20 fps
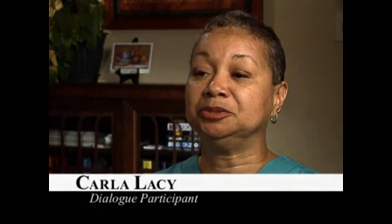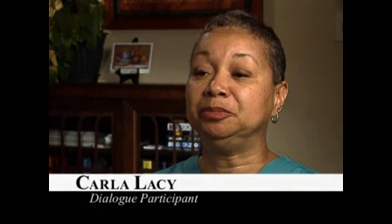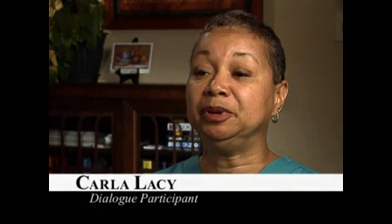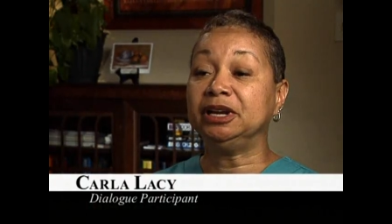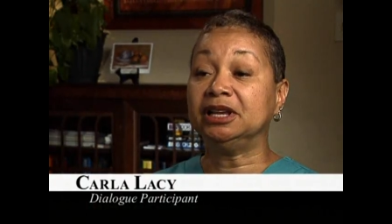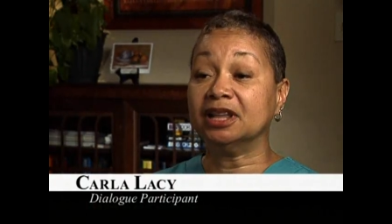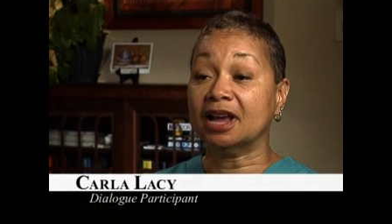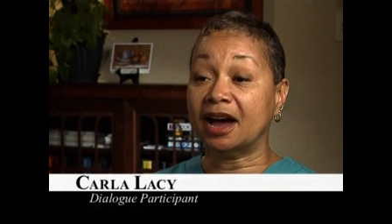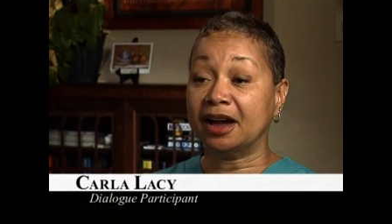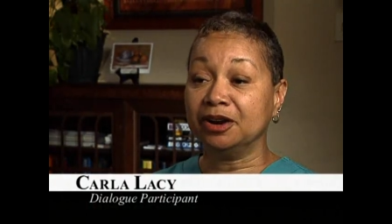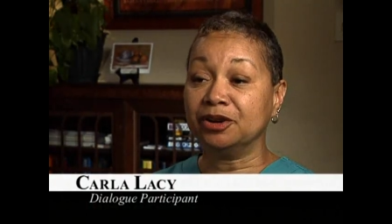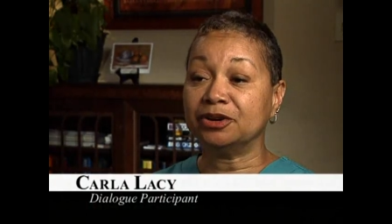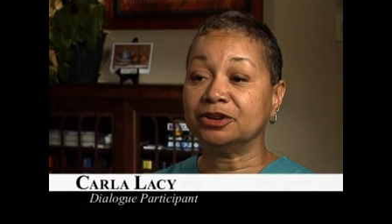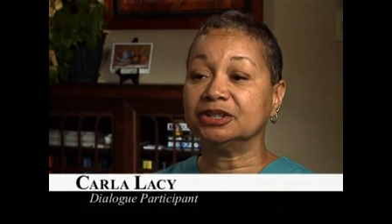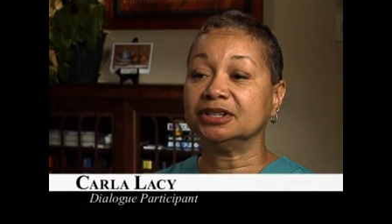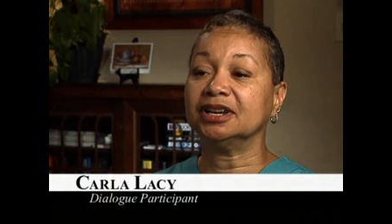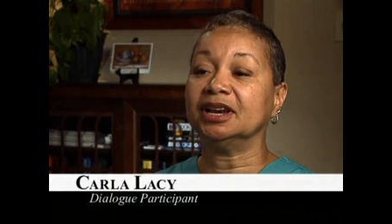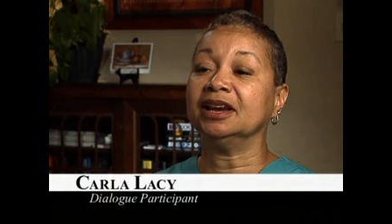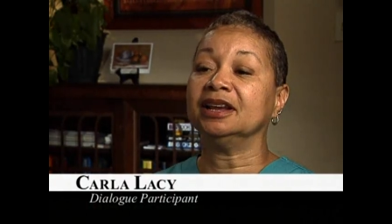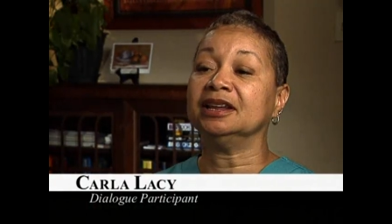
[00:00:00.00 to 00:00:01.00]
to be
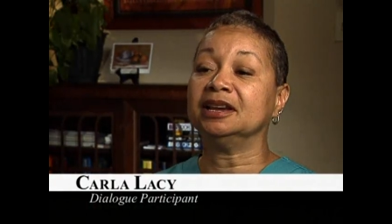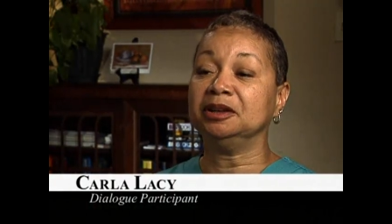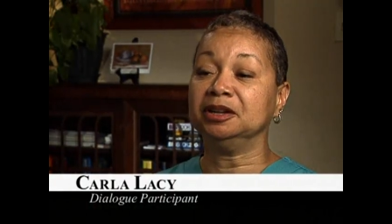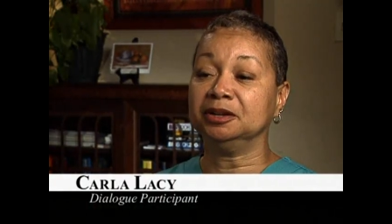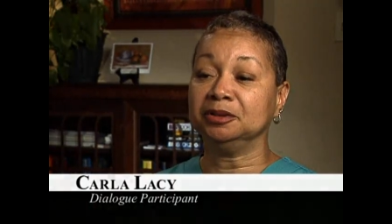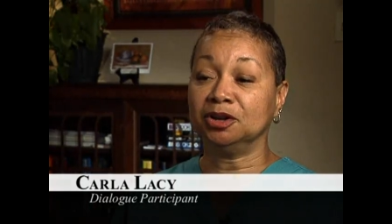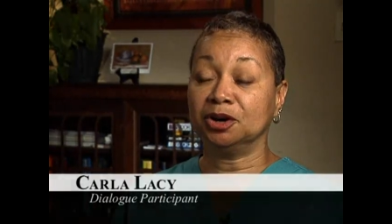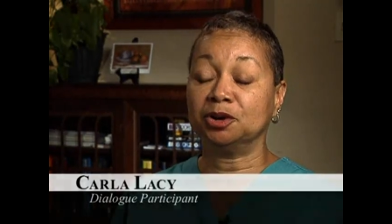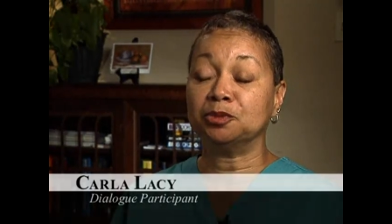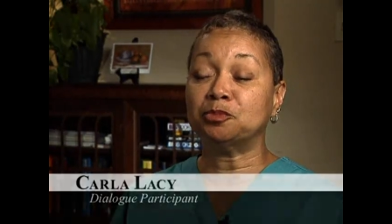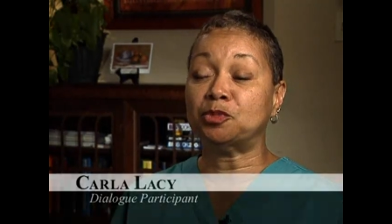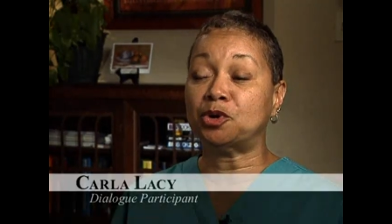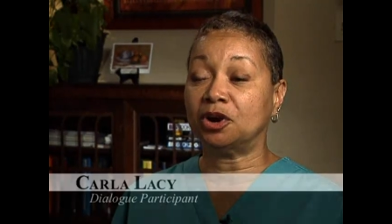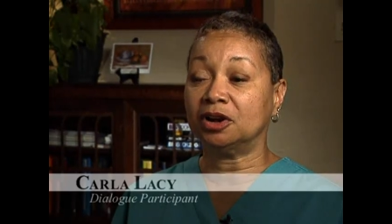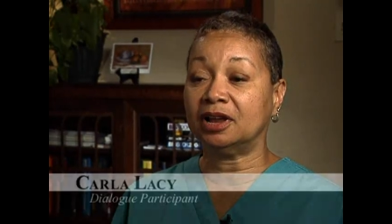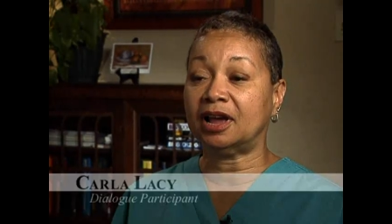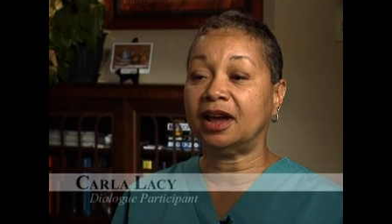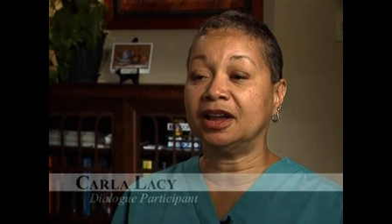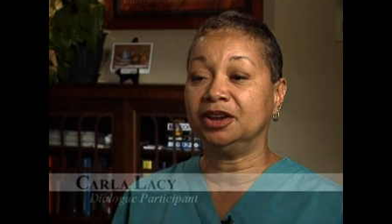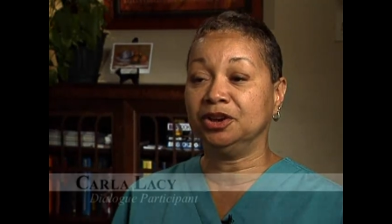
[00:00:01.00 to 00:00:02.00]
lighter skinned and look
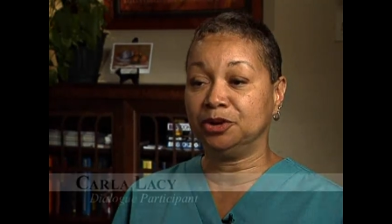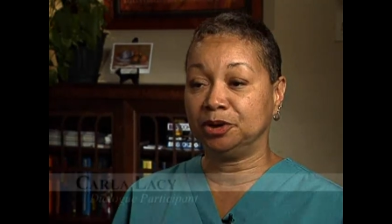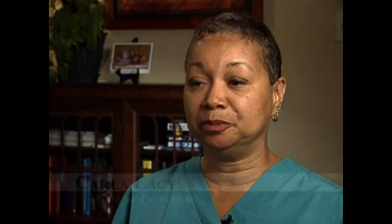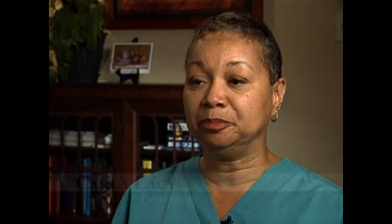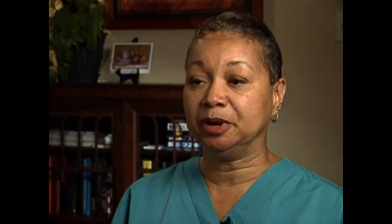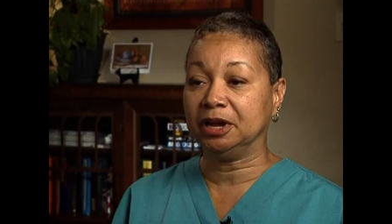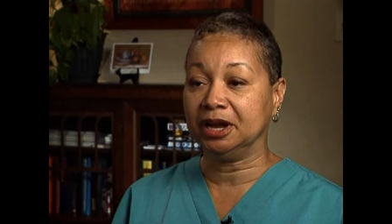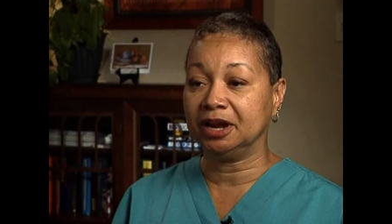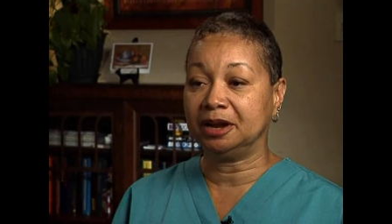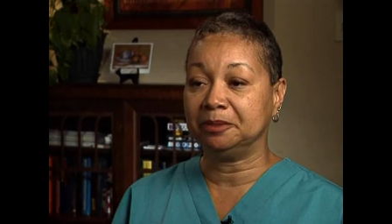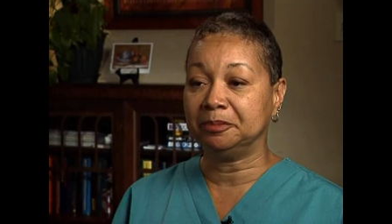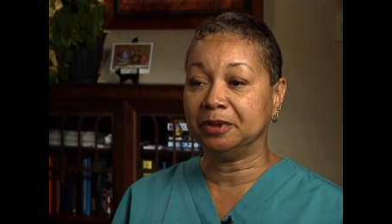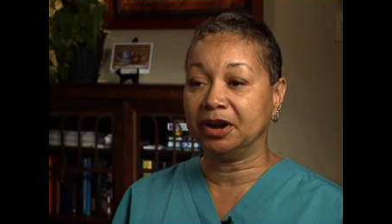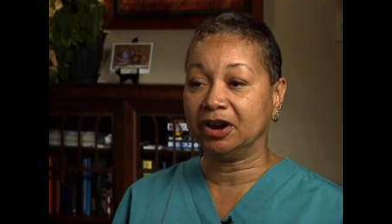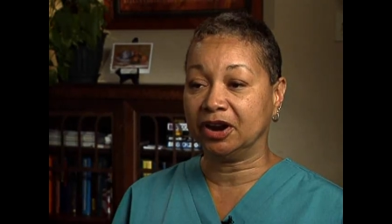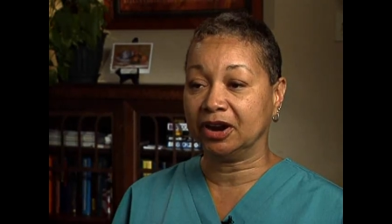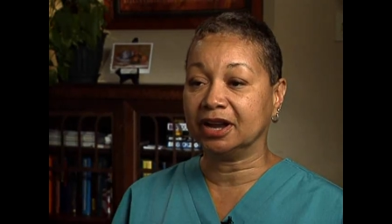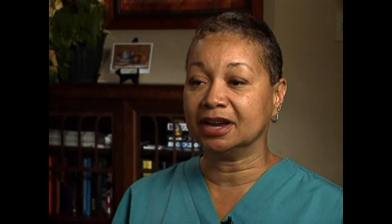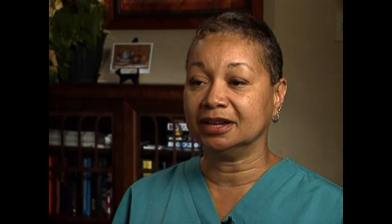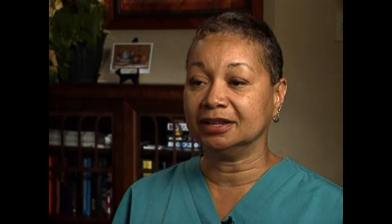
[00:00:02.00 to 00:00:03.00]
more like
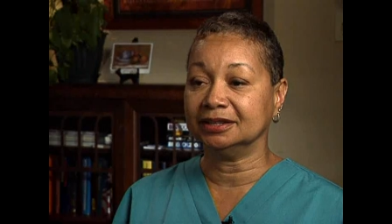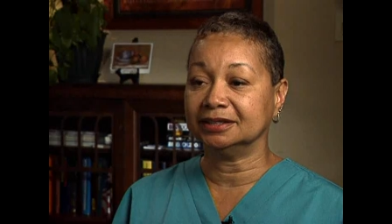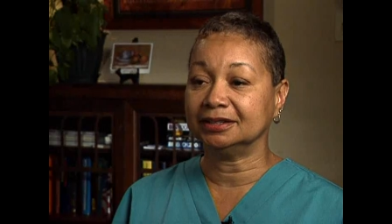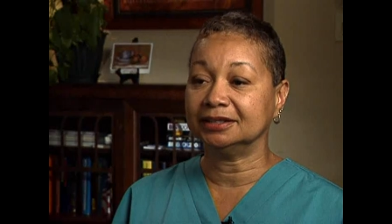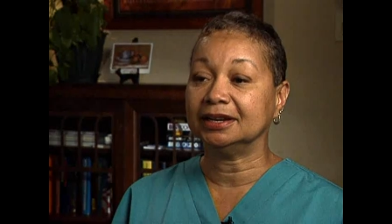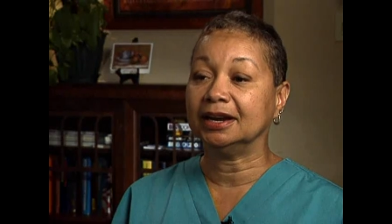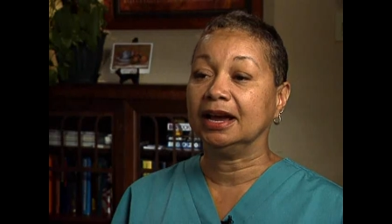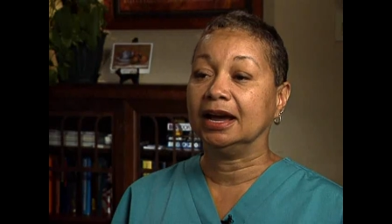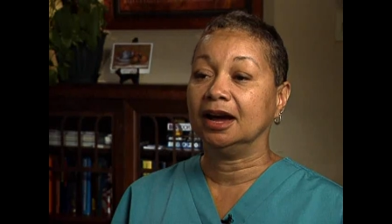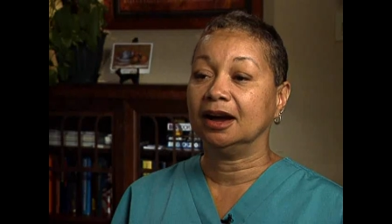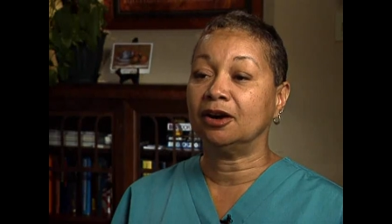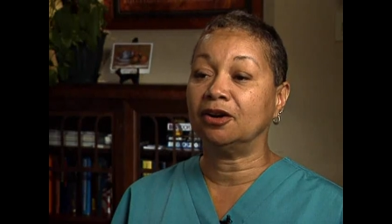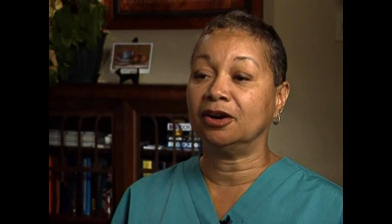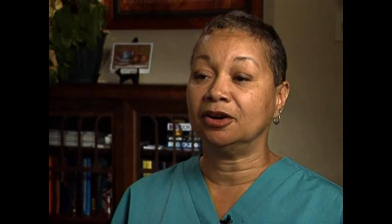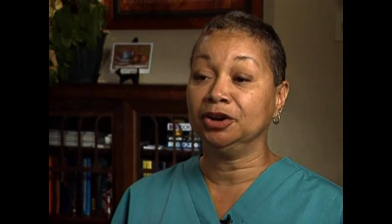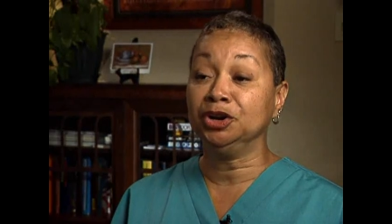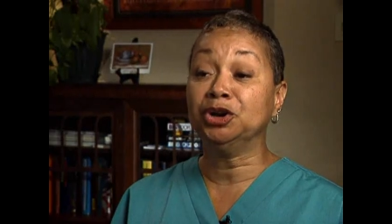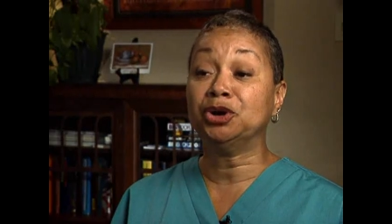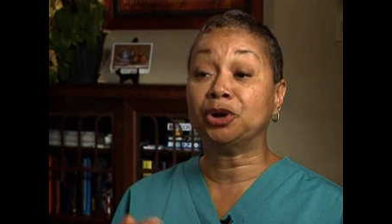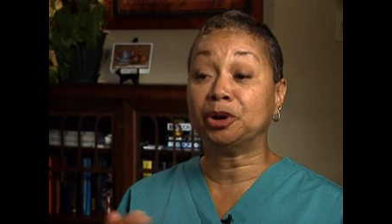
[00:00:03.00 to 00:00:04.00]
European-Americans
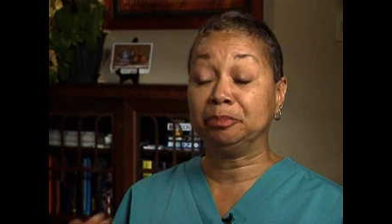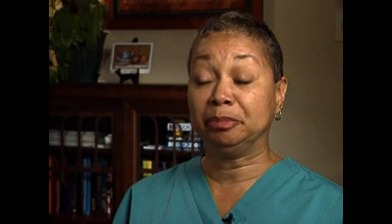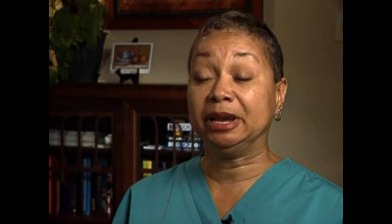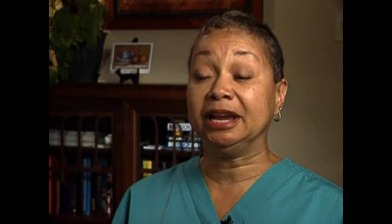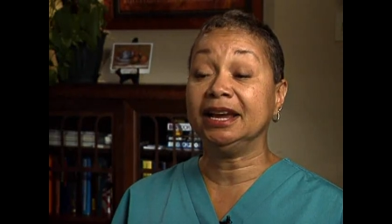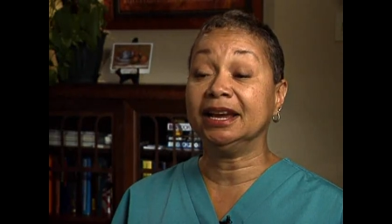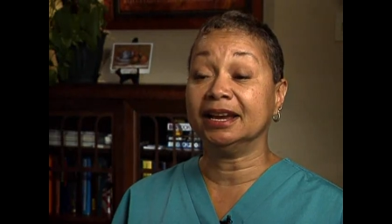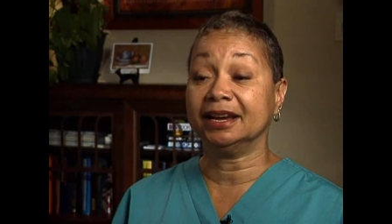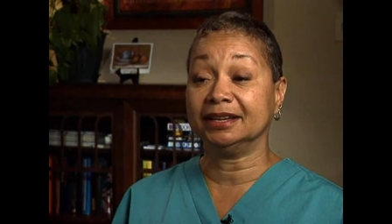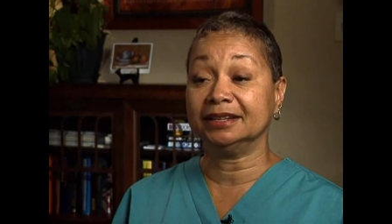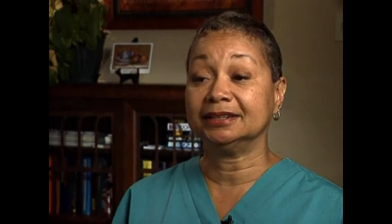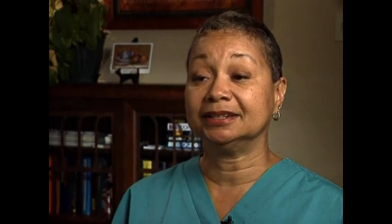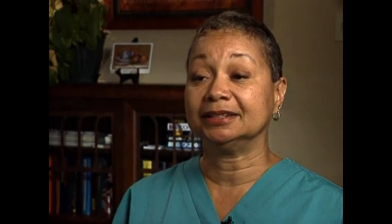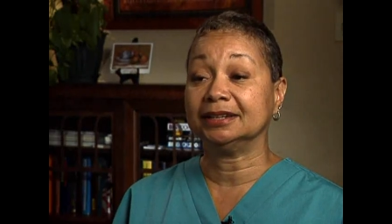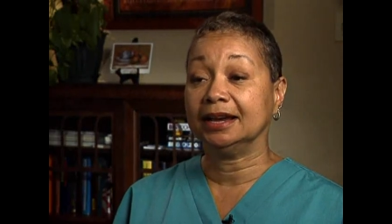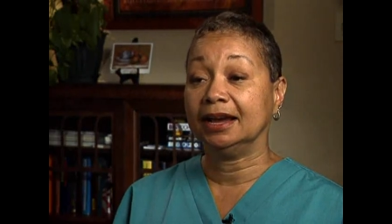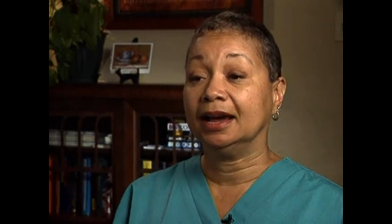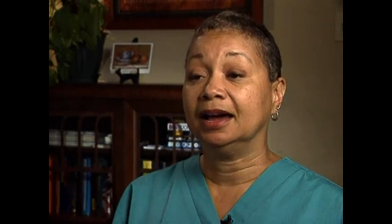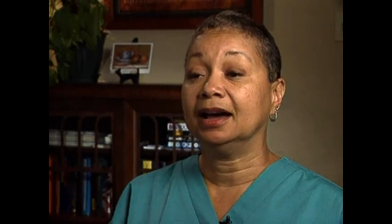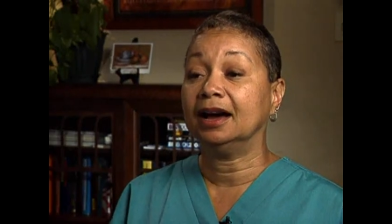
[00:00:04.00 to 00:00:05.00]
or
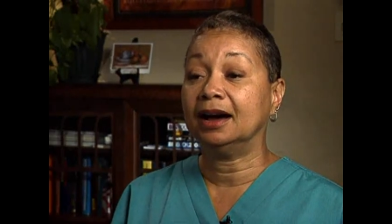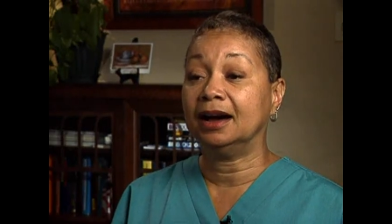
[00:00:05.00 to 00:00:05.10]
Europeans